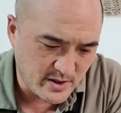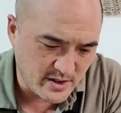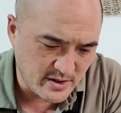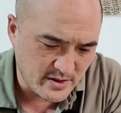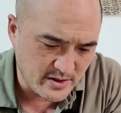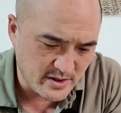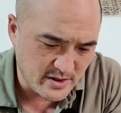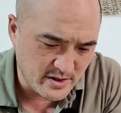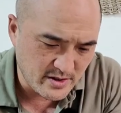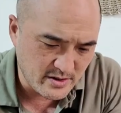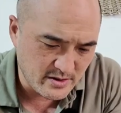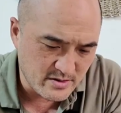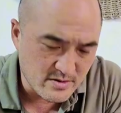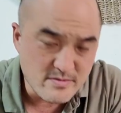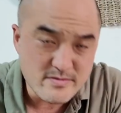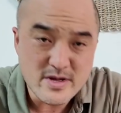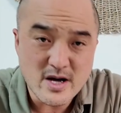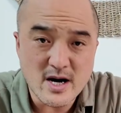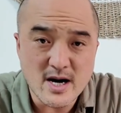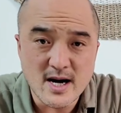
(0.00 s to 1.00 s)
We don't know
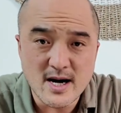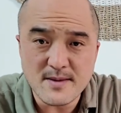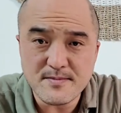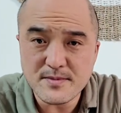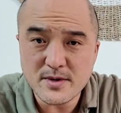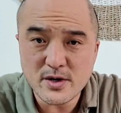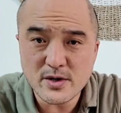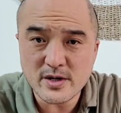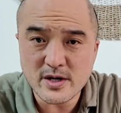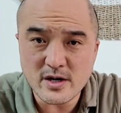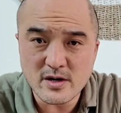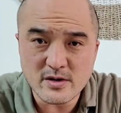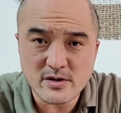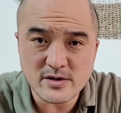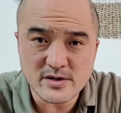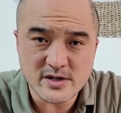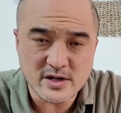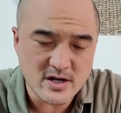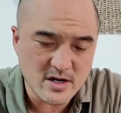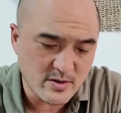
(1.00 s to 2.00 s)
who the
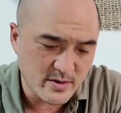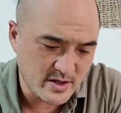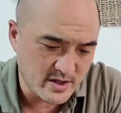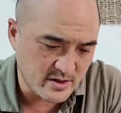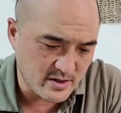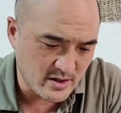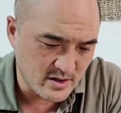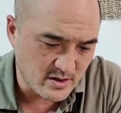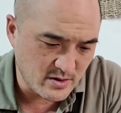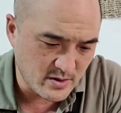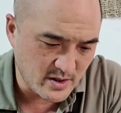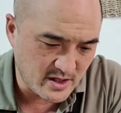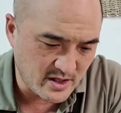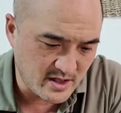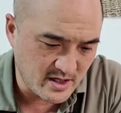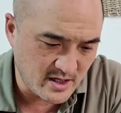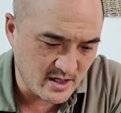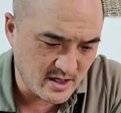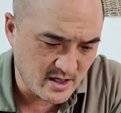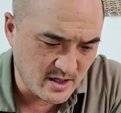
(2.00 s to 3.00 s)
owners are. We don't know
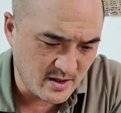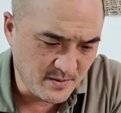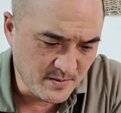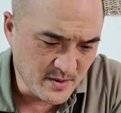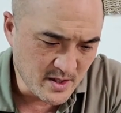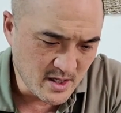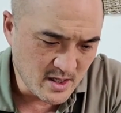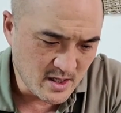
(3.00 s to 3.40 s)
what their